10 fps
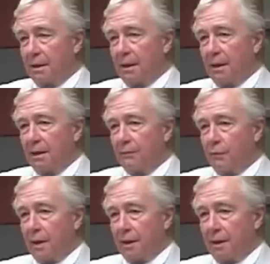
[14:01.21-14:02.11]
is
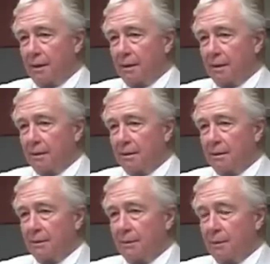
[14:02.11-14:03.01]
frightening
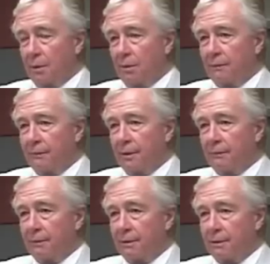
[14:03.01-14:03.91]
to go in
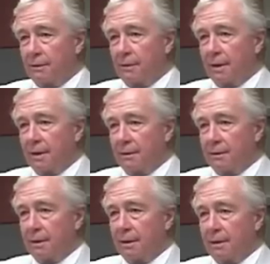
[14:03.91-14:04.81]
front of a jury and a
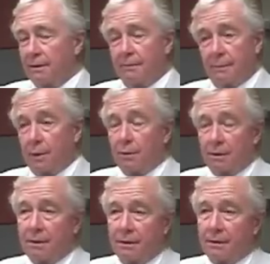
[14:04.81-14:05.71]
judge.
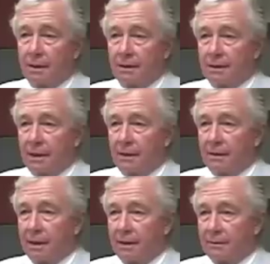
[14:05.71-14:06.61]
Usually the judges
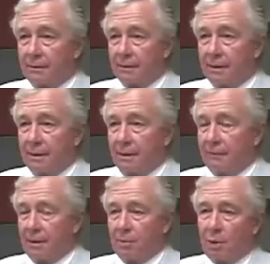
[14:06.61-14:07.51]
nowadays are
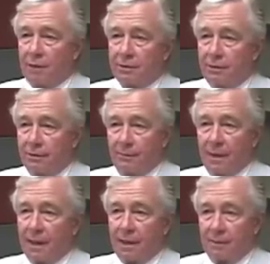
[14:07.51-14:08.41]
very
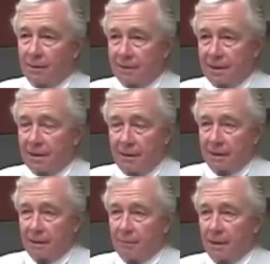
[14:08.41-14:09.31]
prosecution-minded because that's how
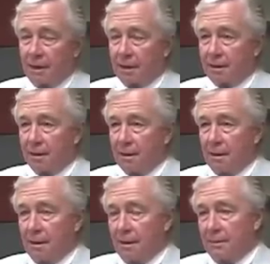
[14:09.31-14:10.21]
they get reelected.
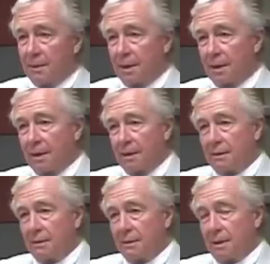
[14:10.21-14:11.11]
But
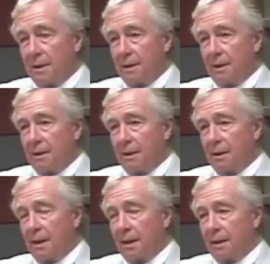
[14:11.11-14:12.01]

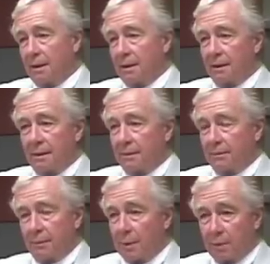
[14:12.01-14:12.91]
and
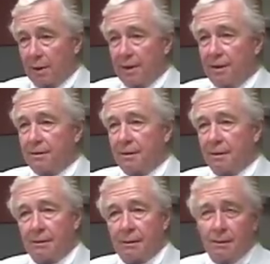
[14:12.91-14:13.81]
the police,
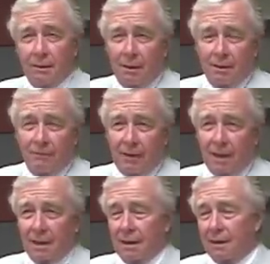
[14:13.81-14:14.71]
and you've
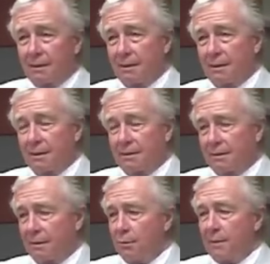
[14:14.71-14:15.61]
got
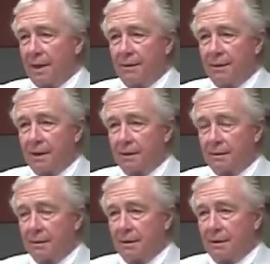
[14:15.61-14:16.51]
so many things